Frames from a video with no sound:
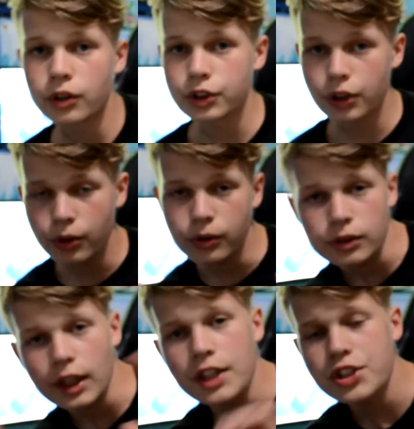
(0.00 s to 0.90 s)
So,
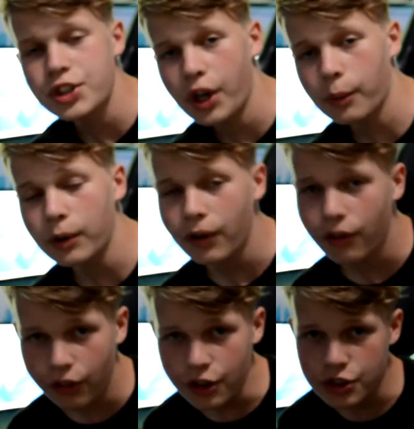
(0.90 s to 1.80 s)
ladies and gentlemen,
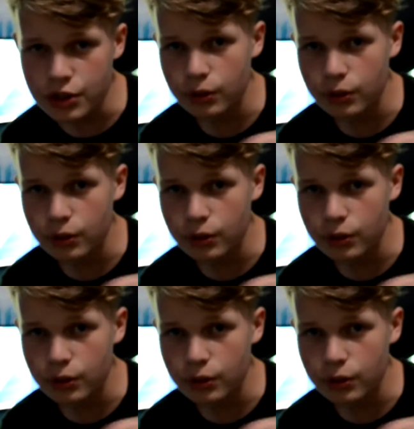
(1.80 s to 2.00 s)
this